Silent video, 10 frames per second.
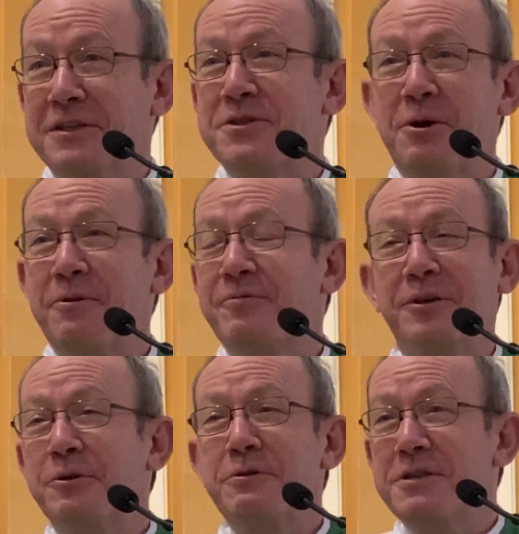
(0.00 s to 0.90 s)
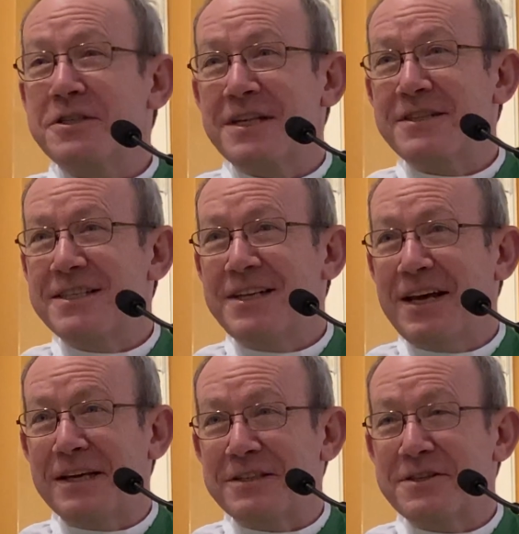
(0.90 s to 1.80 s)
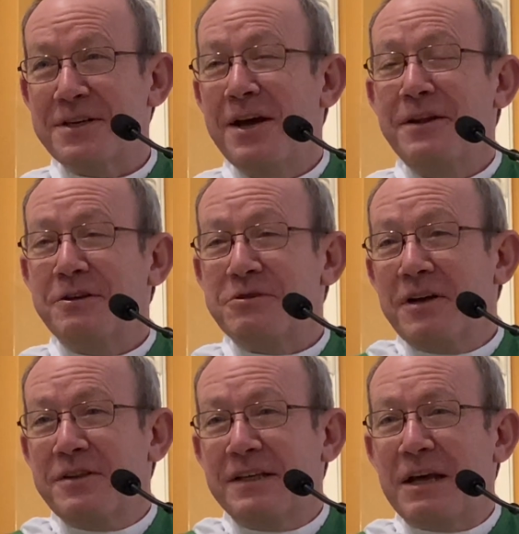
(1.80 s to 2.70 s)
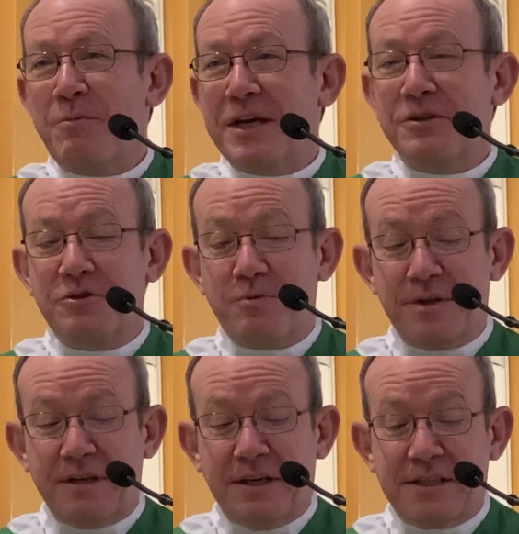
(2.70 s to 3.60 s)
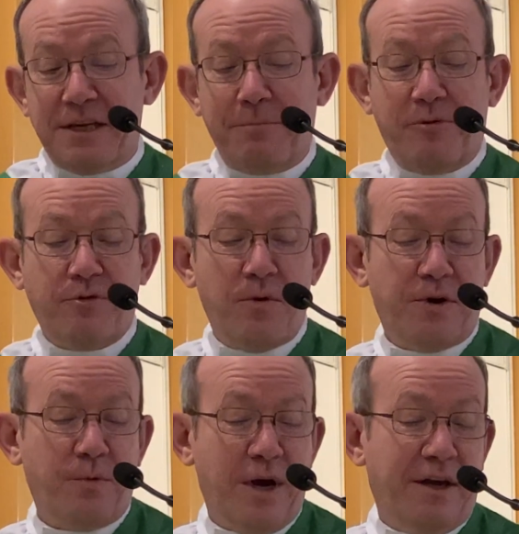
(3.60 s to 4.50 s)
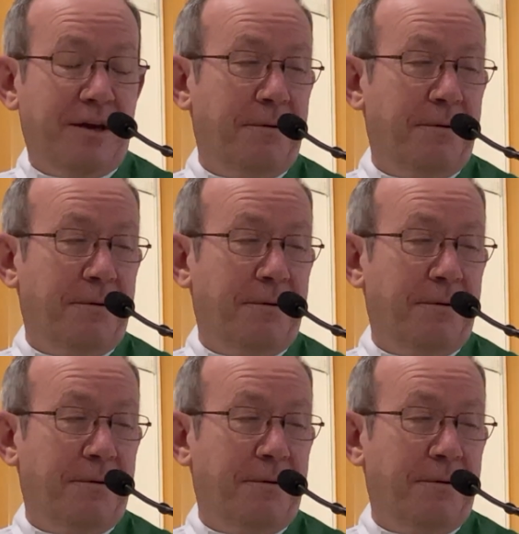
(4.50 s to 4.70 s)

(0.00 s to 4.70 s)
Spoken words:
So if it loses its taste, there's nothing that we can do with it except throw it away.